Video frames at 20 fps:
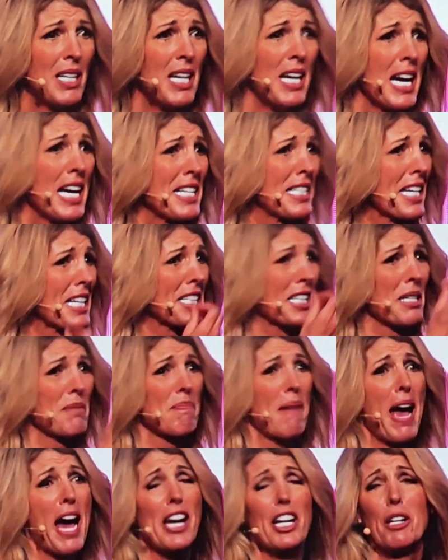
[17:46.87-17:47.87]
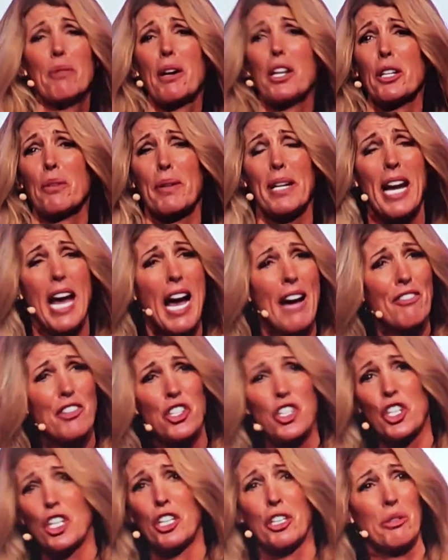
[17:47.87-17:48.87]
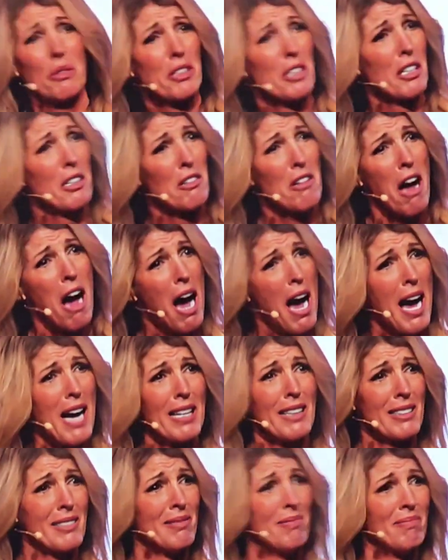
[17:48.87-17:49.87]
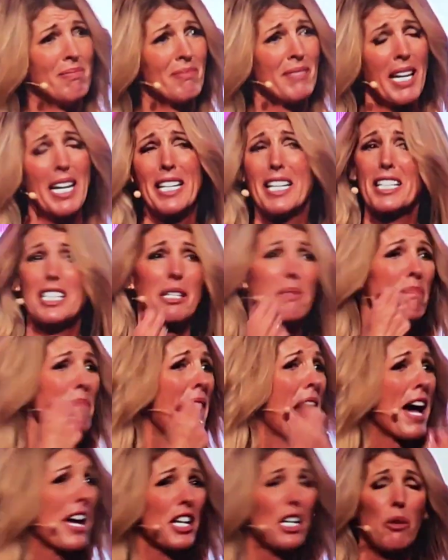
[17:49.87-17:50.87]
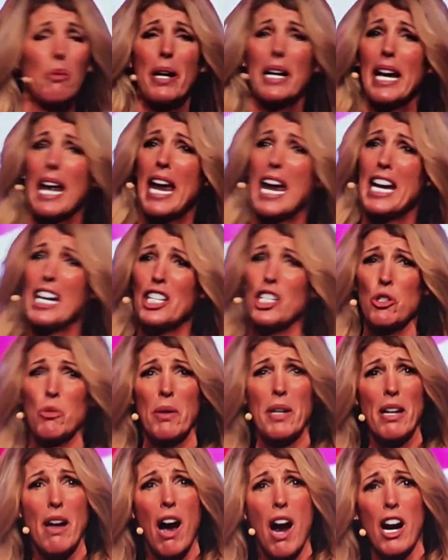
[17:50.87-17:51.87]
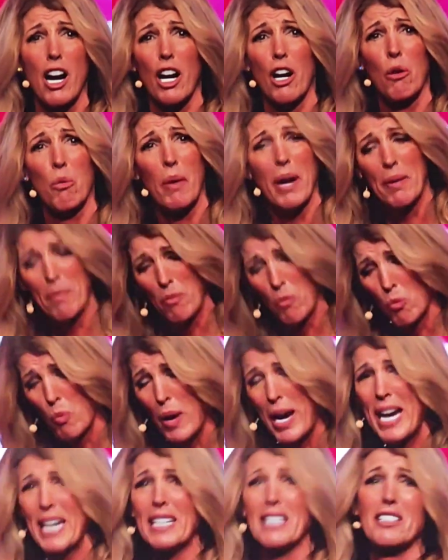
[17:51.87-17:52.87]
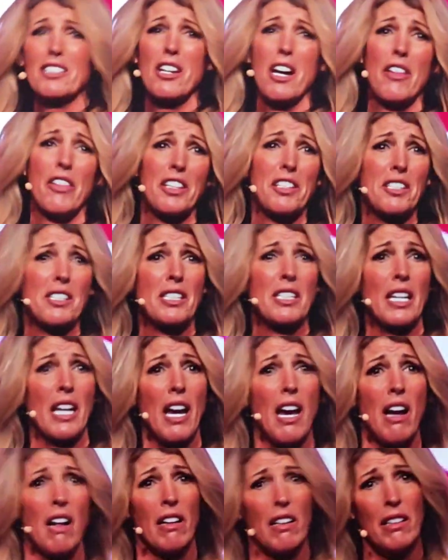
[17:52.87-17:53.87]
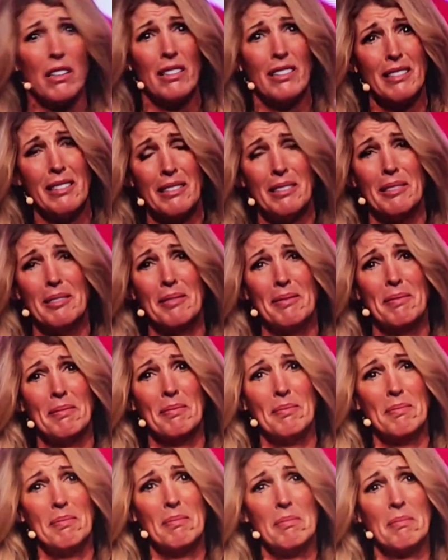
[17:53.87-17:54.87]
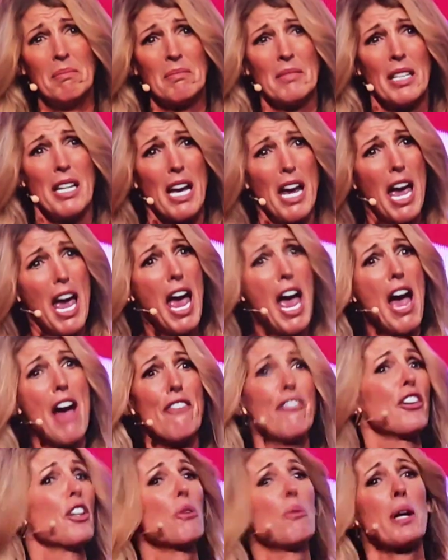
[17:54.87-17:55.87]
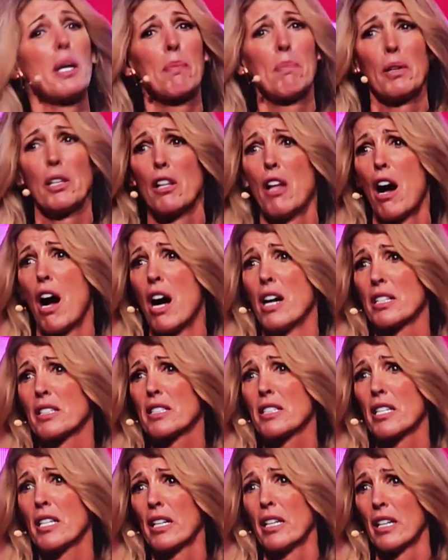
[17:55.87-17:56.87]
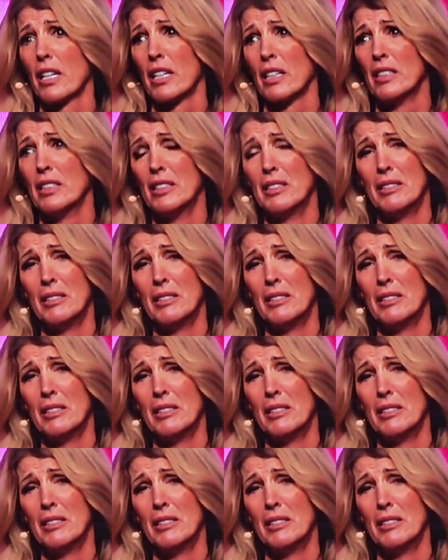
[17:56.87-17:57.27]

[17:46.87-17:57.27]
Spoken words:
It doesn't matter whether we have children or not. It doesn't matter what age we are, what weight is on the scale. Everyone belongs here.